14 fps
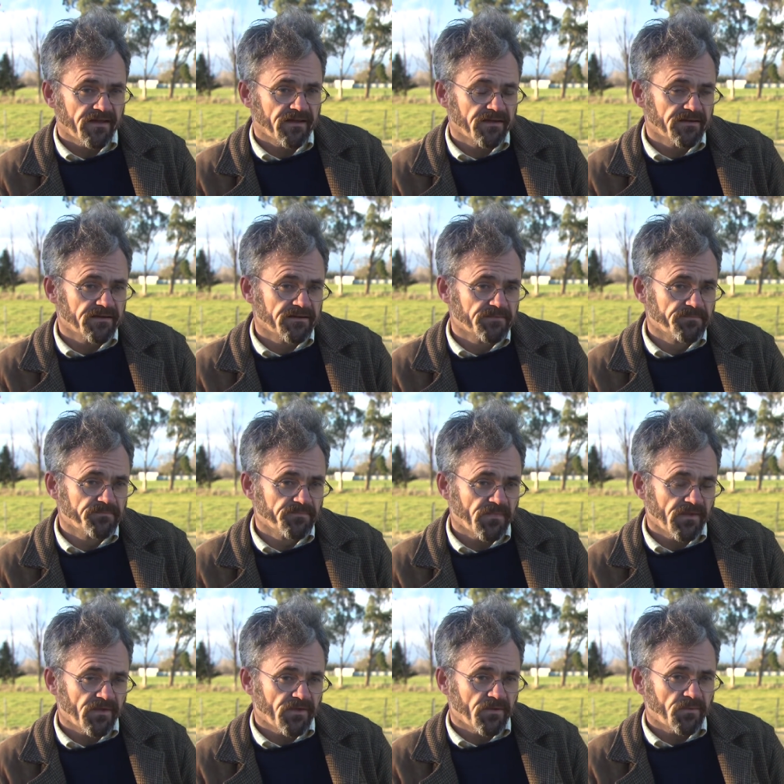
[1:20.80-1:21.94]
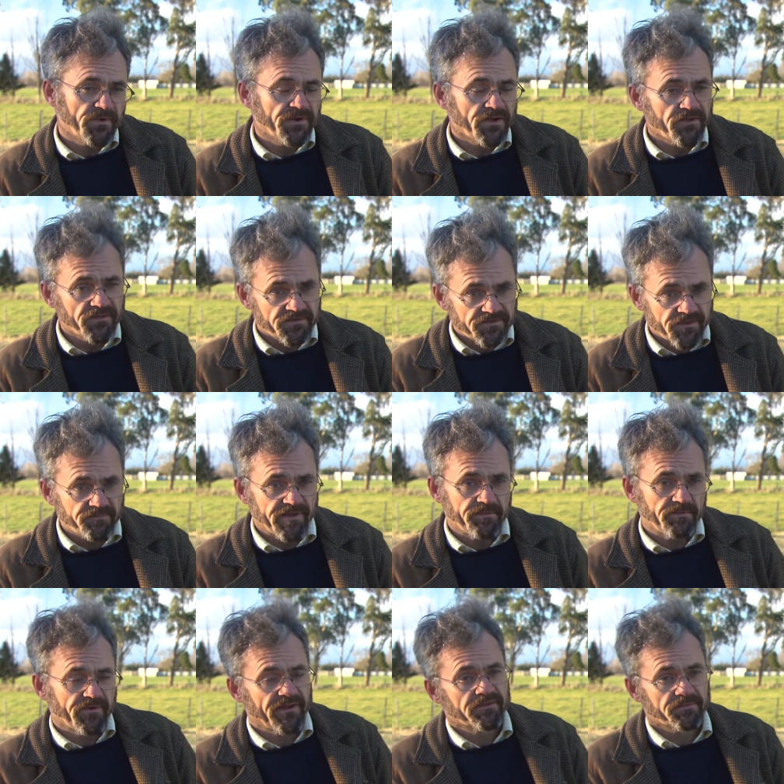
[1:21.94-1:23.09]
Um, we know that some
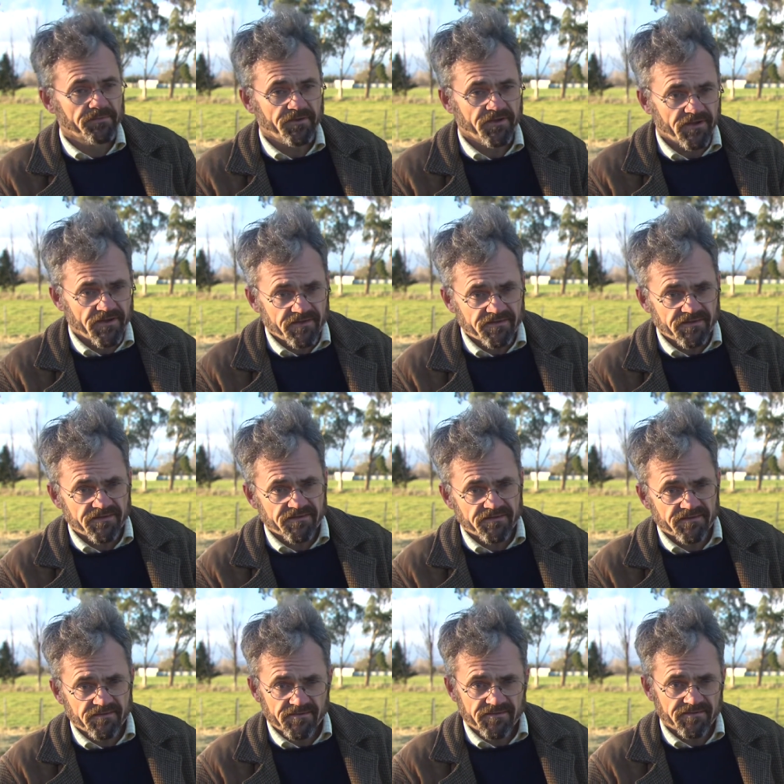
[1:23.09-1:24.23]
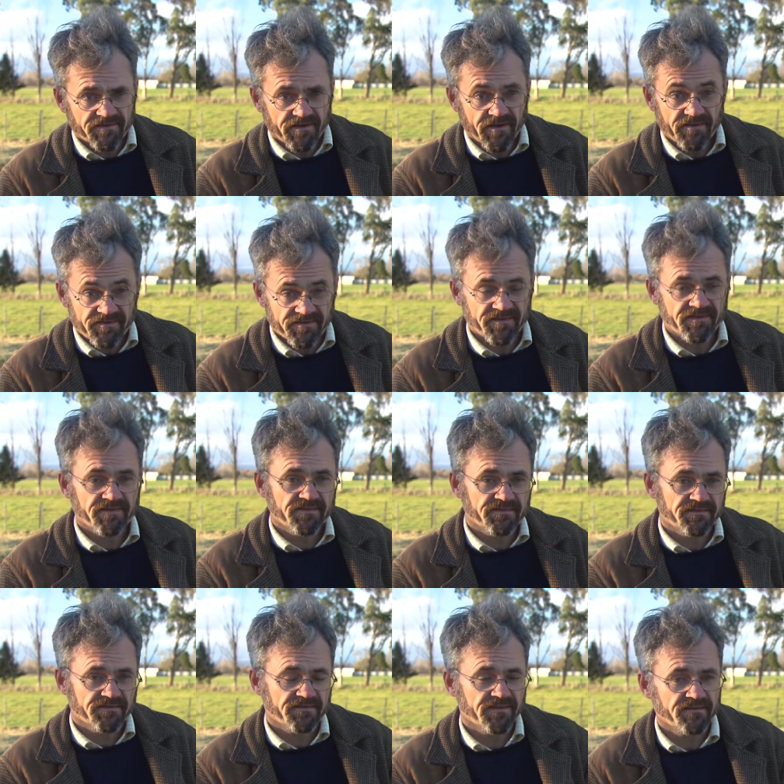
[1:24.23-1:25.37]
people had tuberculosis. There was, you know,
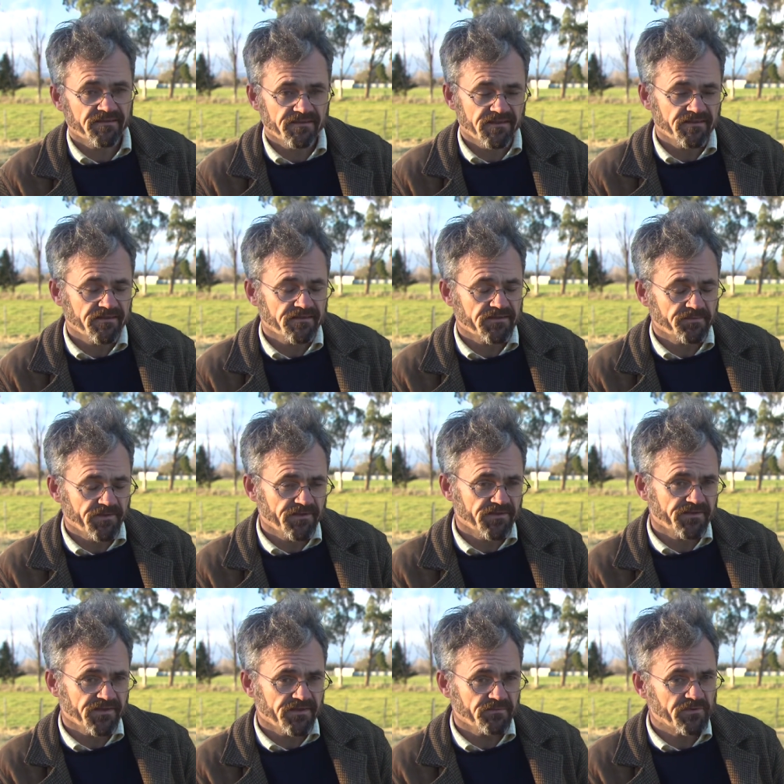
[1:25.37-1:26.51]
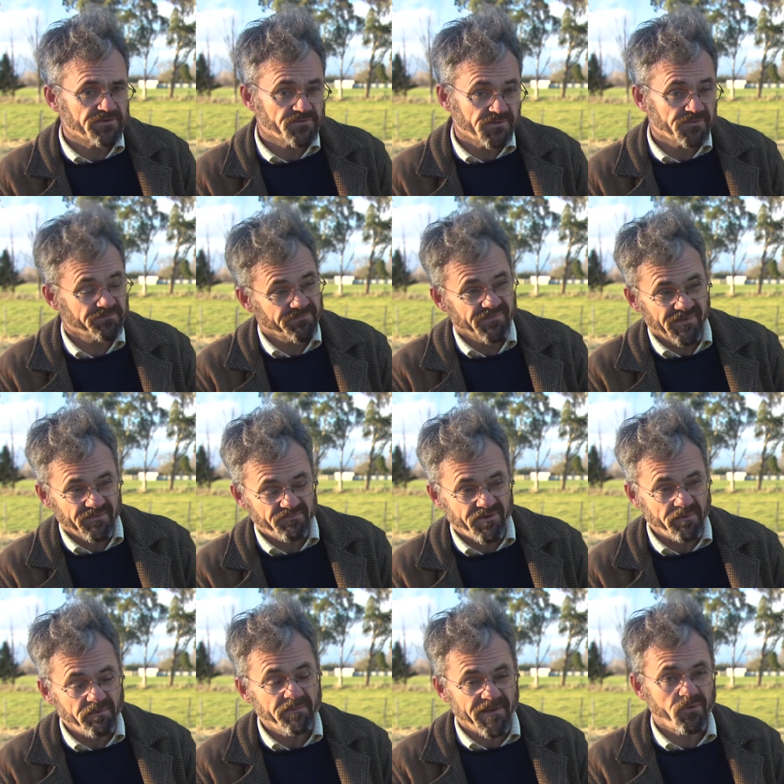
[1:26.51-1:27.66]
sickness in in the community, which was
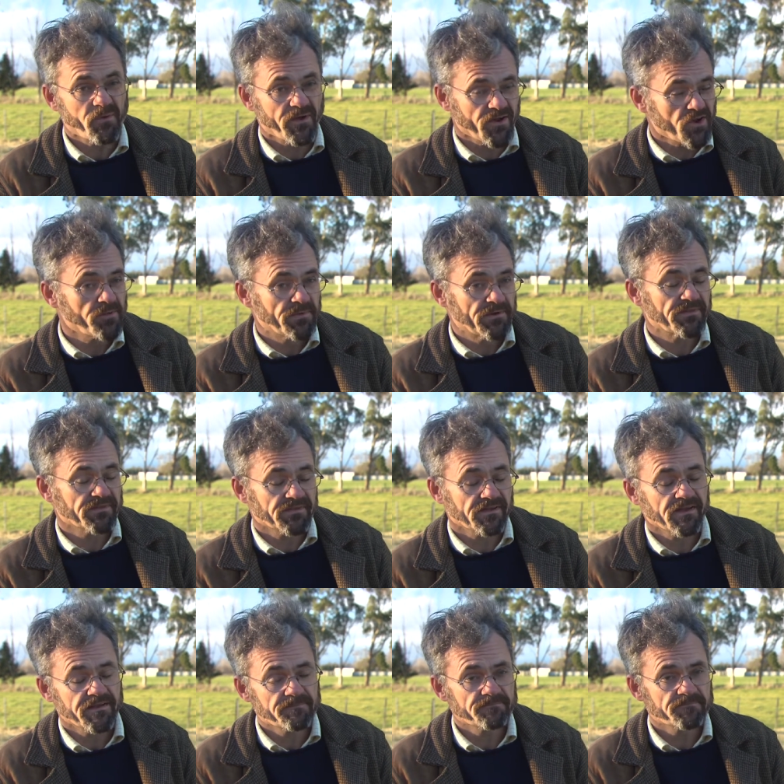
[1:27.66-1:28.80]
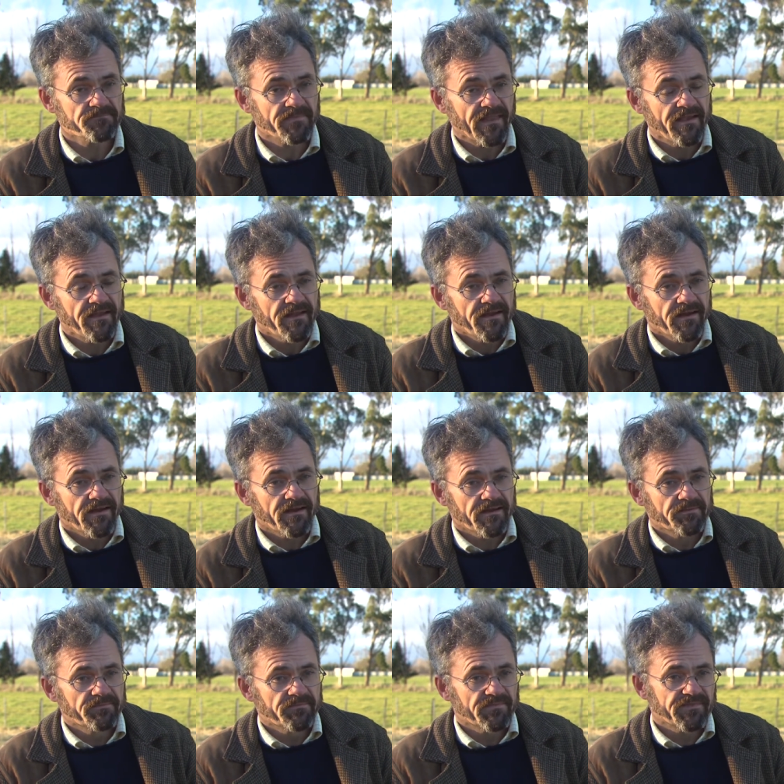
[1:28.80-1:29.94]
probably quite common at the time.
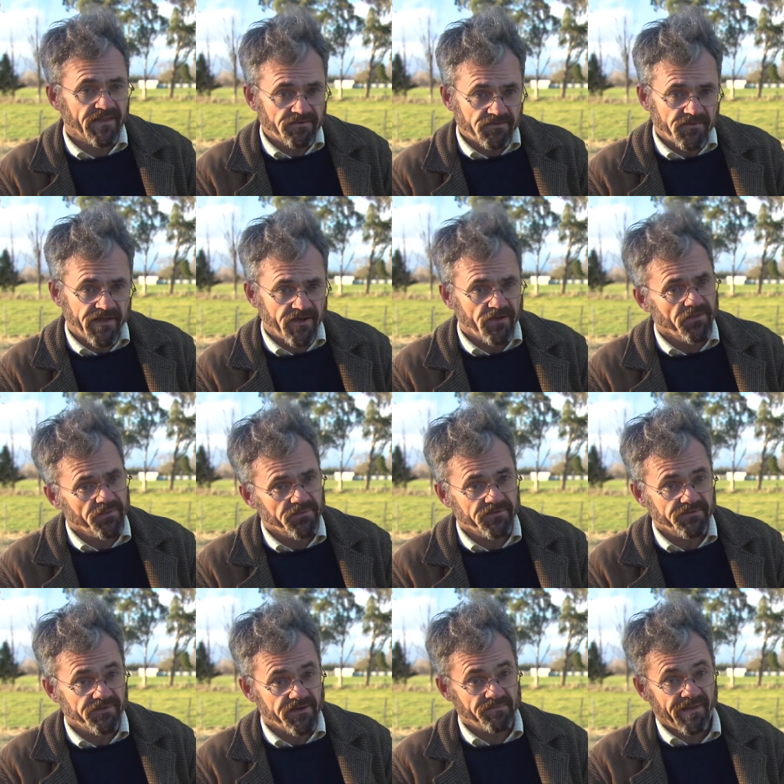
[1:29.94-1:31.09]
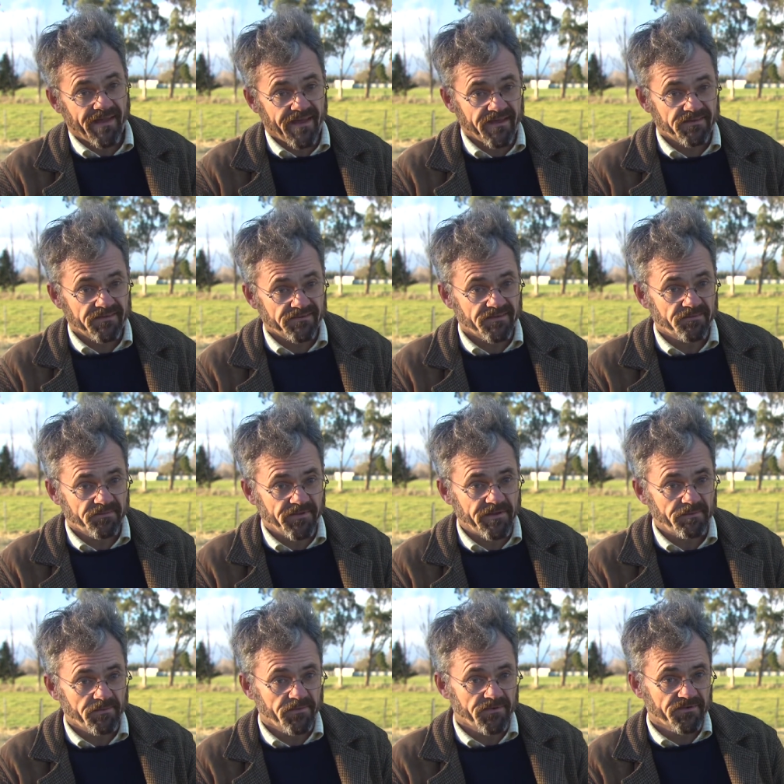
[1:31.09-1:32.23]
Um, dental health was very bad, so
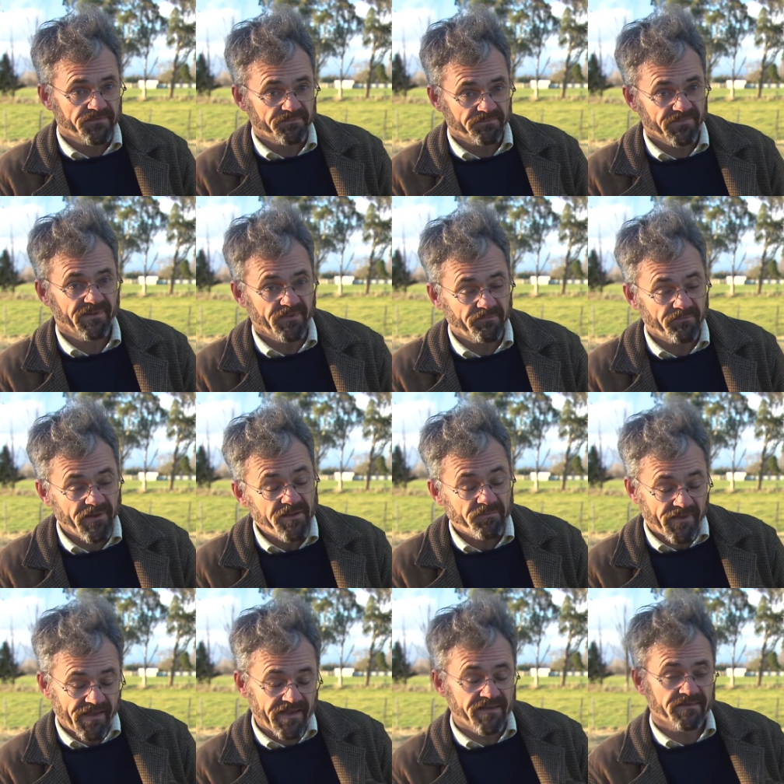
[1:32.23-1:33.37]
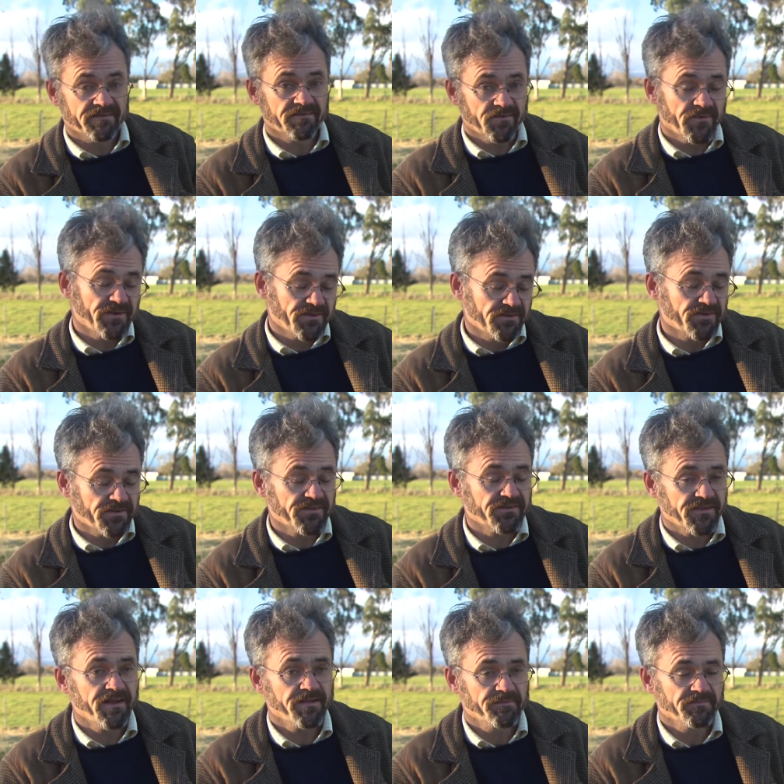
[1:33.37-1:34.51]
people would have you know, been in pain quite a lot of the
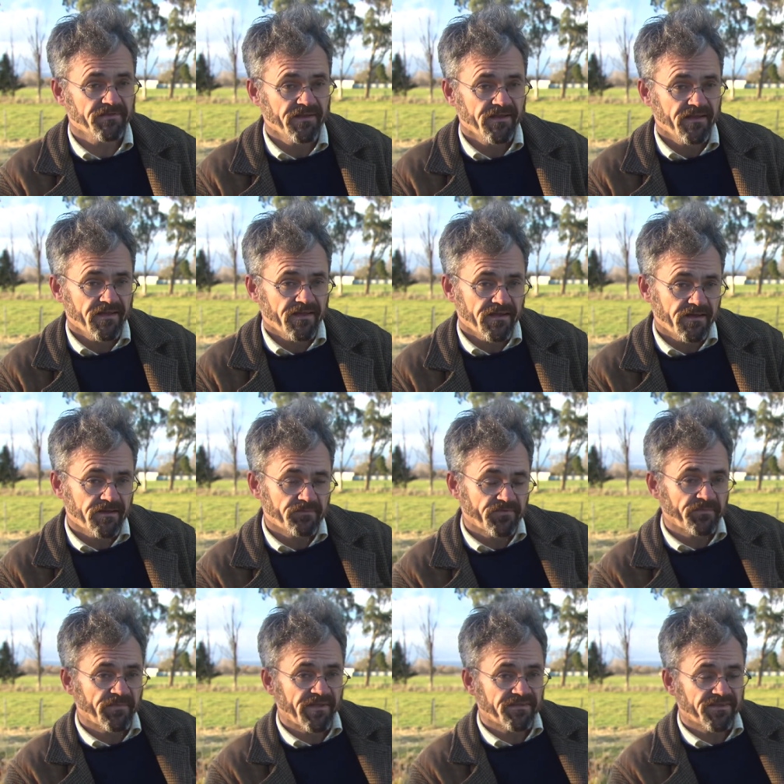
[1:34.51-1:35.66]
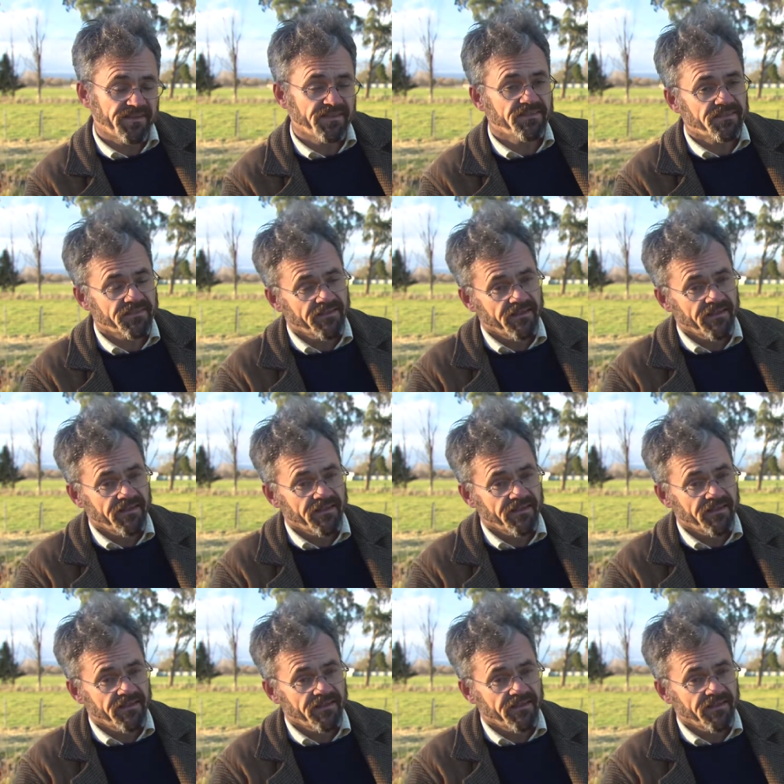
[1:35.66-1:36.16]
time um, from their teeth.